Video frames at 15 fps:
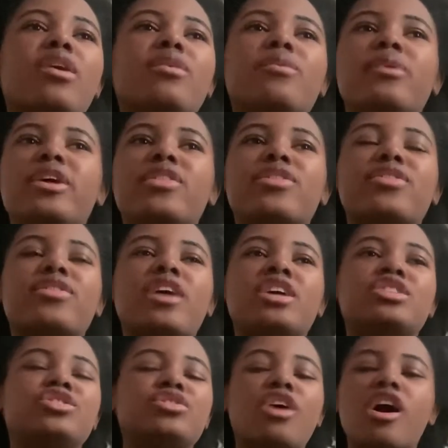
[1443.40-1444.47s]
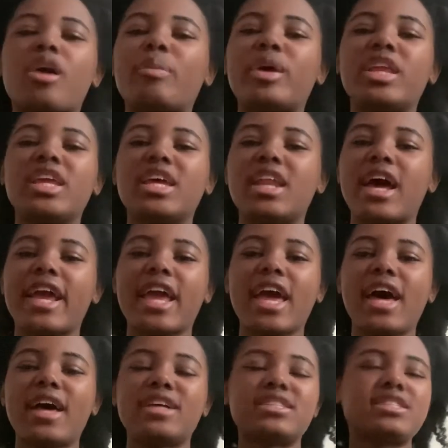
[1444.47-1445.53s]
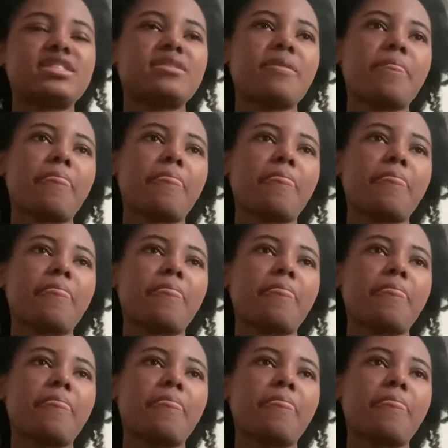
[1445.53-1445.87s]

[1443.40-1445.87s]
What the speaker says: with a strong opinion, I guess.